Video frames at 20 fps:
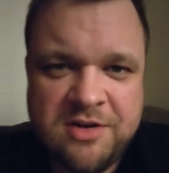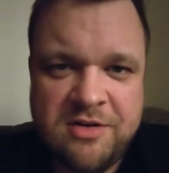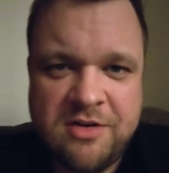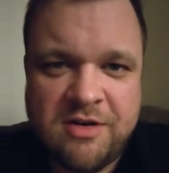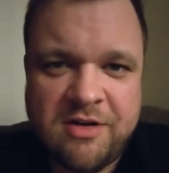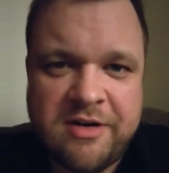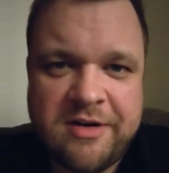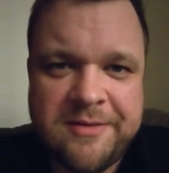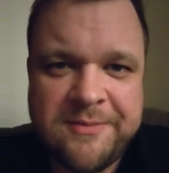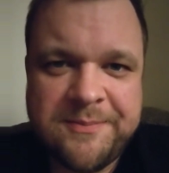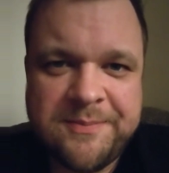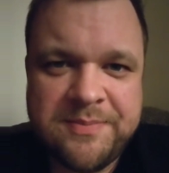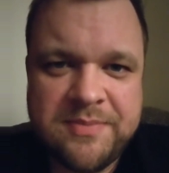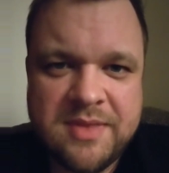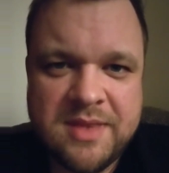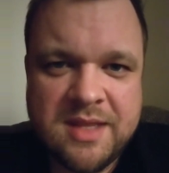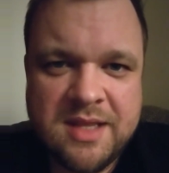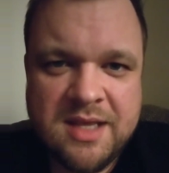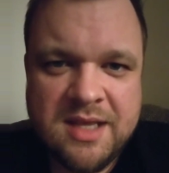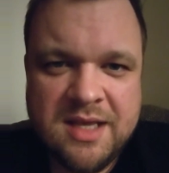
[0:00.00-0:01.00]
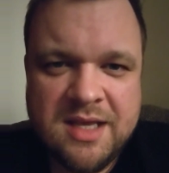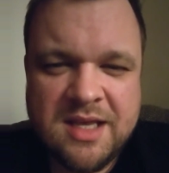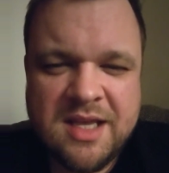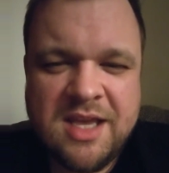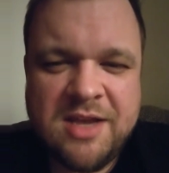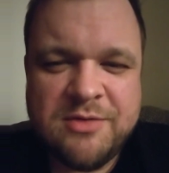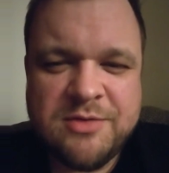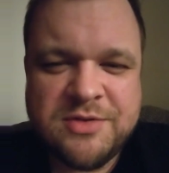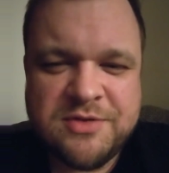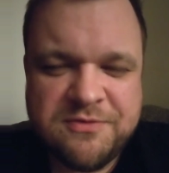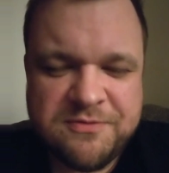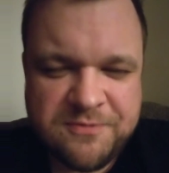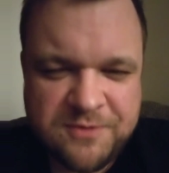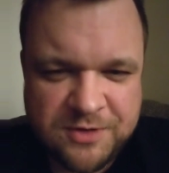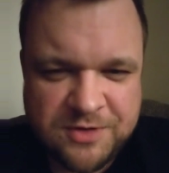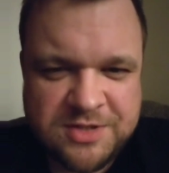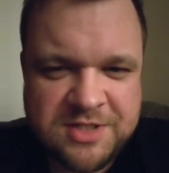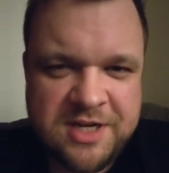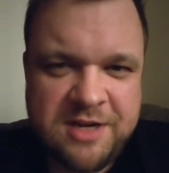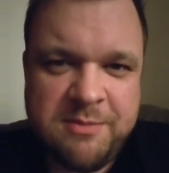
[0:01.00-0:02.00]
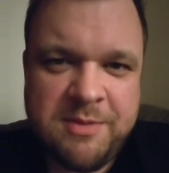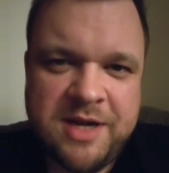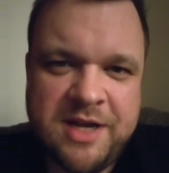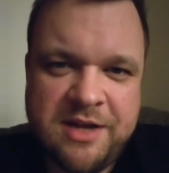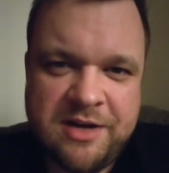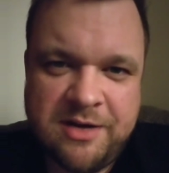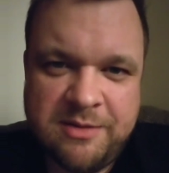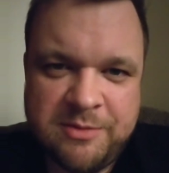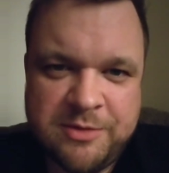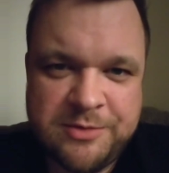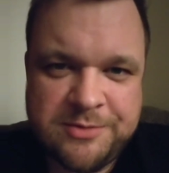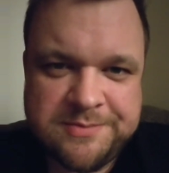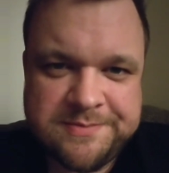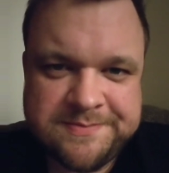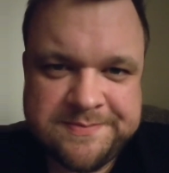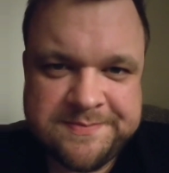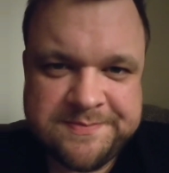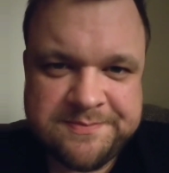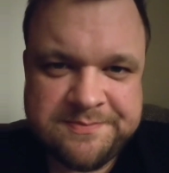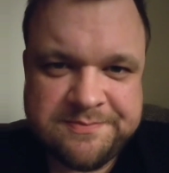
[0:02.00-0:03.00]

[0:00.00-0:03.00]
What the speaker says: dinar, okay, it was the first day of my honeymoon.